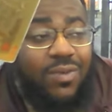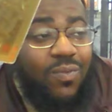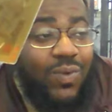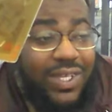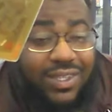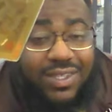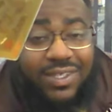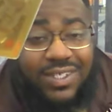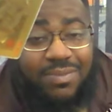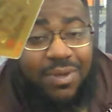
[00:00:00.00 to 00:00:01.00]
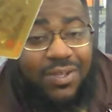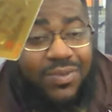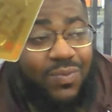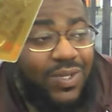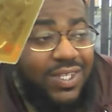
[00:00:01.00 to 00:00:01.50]
with his
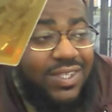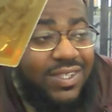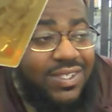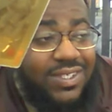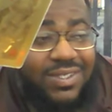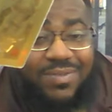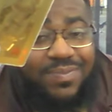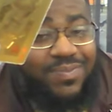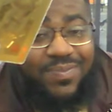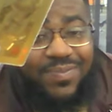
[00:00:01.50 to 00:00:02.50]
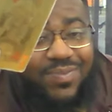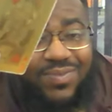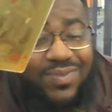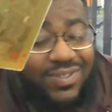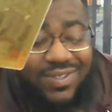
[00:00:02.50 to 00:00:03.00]
mother, with this
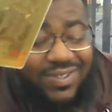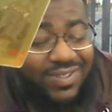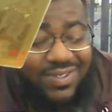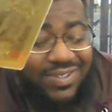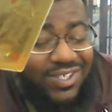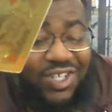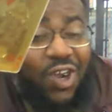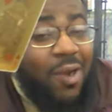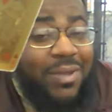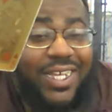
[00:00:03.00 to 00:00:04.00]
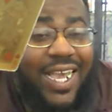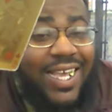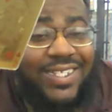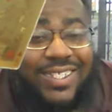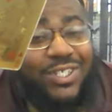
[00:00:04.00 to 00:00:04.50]
karmic
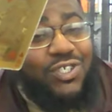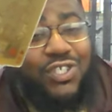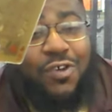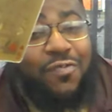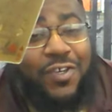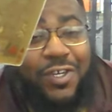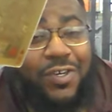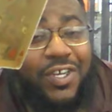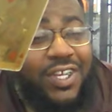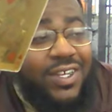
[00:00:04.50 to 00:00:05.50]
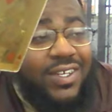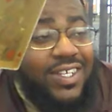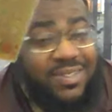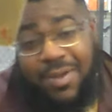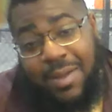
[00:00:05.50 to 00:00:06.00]
ass energy over here.
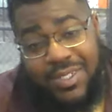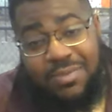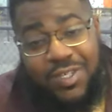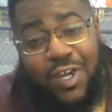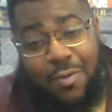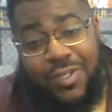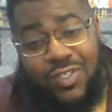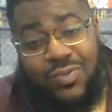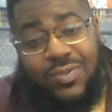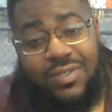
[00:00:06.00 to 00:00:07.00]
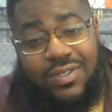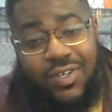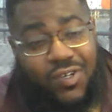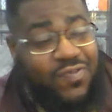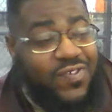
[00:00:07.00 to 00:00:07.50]
His moms could be karmic too.
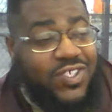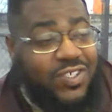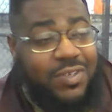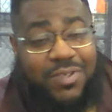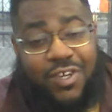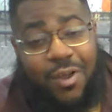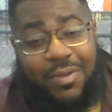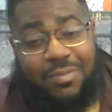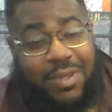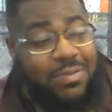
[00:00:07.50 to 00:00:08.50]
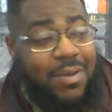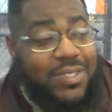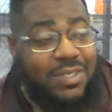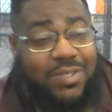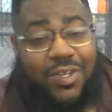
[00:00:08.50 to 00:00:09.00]
Girlfriends could be karmic. Baby
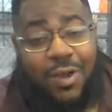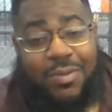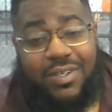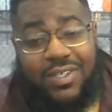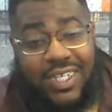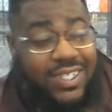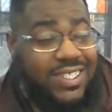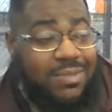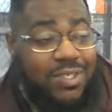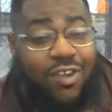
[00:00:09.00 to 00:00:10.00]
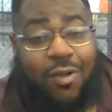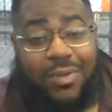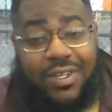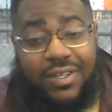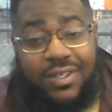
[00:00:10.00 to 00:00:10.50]
mamas could be karmic. Kids could be
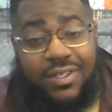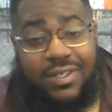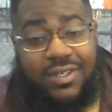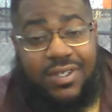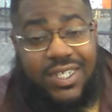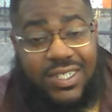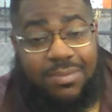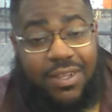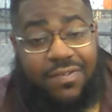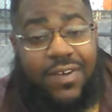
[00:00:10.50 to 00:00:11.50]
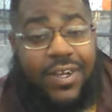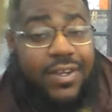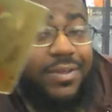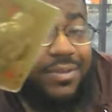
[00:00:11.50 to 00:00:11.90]
karmic. And this motherfucker.